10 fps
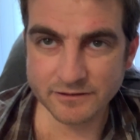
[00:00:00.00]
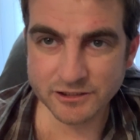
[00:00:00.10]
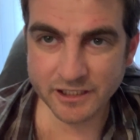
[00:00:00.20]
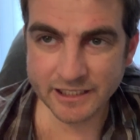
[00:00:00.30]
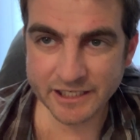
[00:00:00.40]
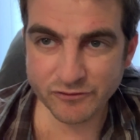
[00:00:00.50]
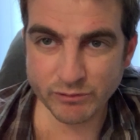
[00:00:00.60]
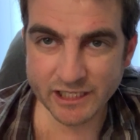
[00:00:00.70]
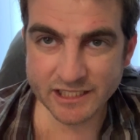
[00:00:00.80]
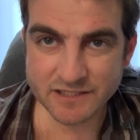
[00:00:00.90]
Check it out,
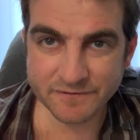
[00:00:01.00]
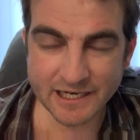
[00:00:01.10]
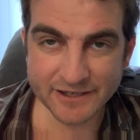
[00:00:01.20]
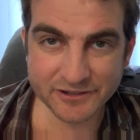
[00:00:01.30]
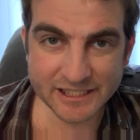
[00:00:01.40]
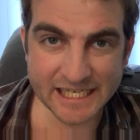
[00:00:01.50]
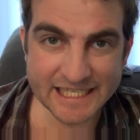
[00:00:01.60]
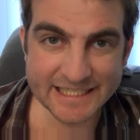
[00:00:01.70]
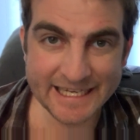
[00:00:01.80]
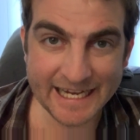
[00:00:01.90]
everybody. It's finally
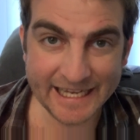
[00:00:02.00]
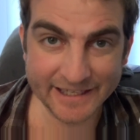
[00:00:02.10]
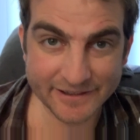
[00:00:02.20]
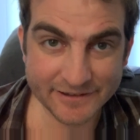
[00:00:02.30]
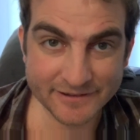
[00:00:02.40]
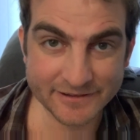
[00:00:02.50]
done.